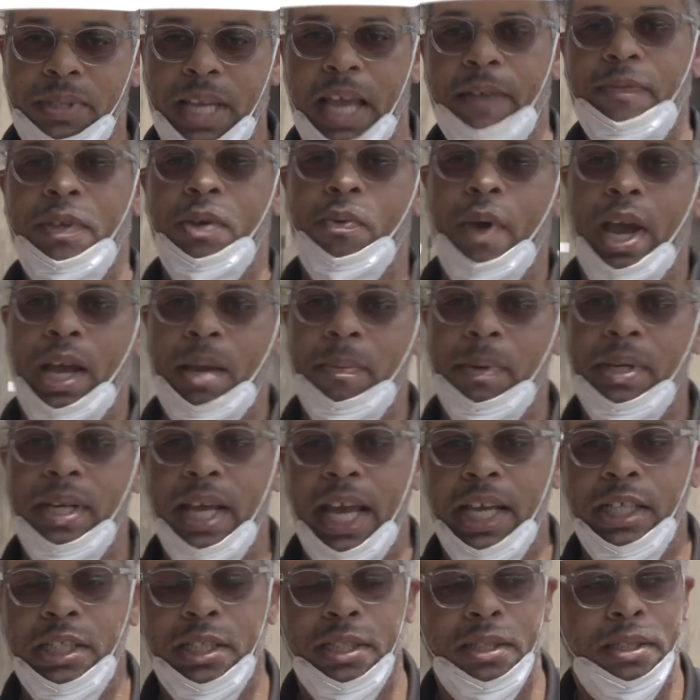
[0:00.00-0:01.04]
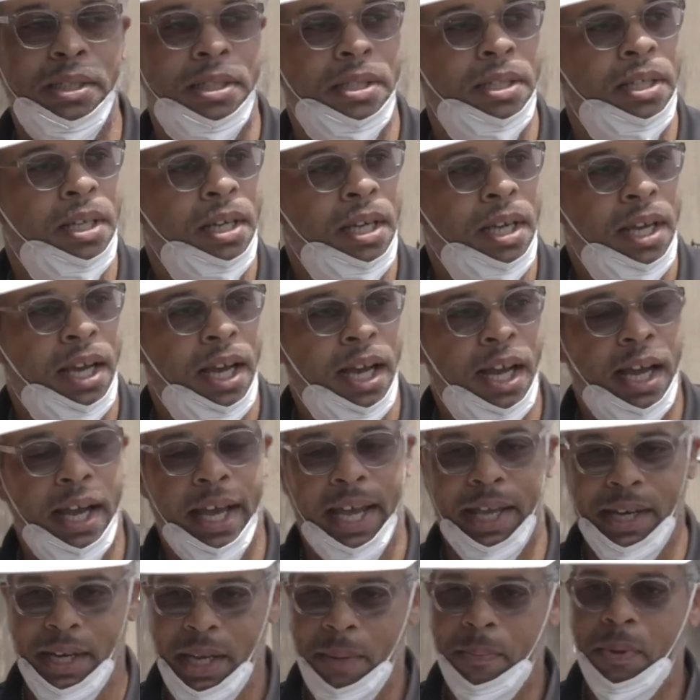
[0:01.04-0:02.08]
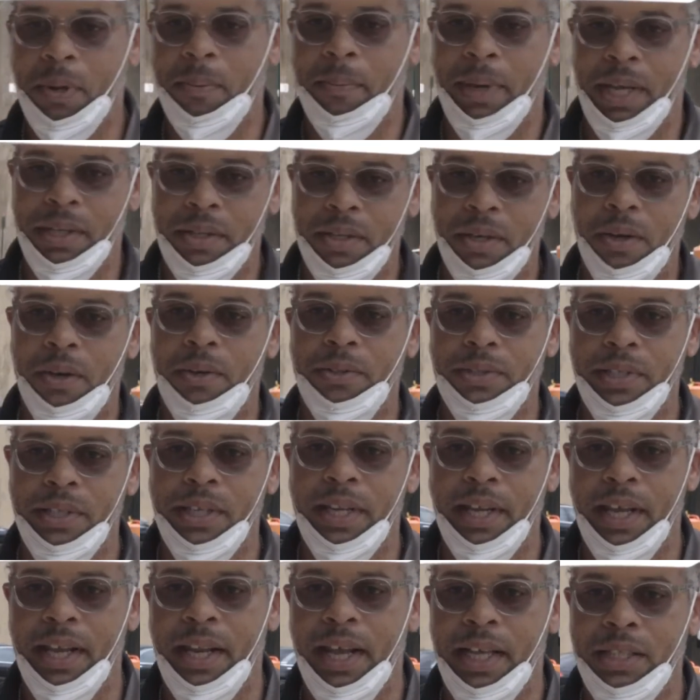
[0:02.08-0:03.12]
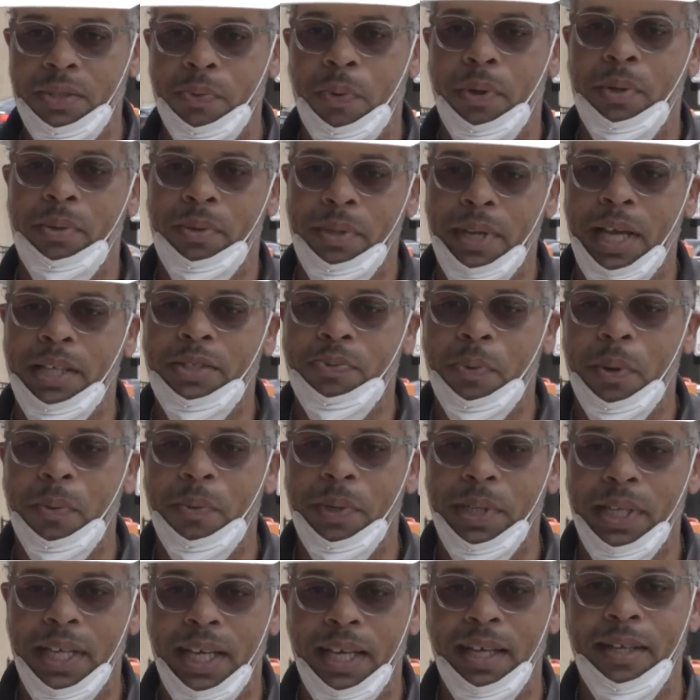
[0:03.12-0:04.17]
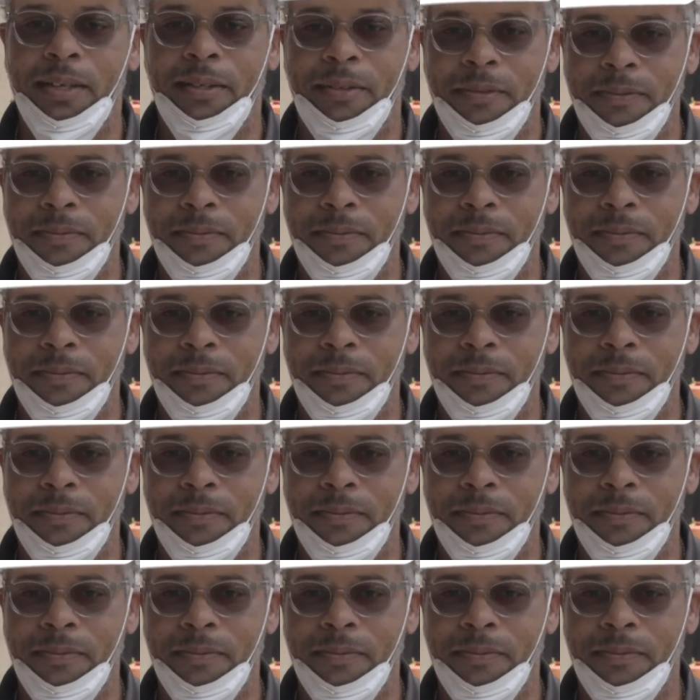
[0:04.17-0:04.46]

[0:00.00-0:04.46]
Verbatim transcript: safety recommendations uh, and implement those, and, and, that's, what, that's what we did.